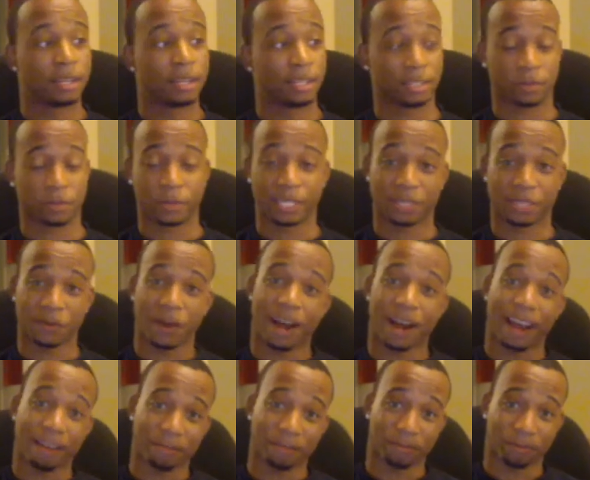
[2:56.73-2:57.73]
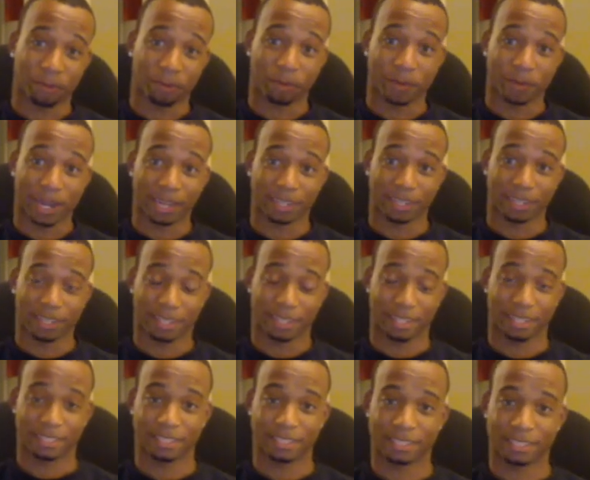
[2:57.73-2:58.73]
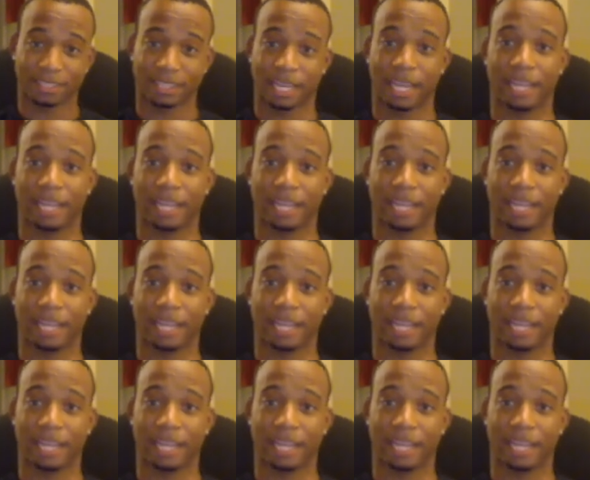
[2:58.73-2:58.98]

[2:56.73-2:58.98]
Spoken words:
There's a reason why I have a full bottle of this.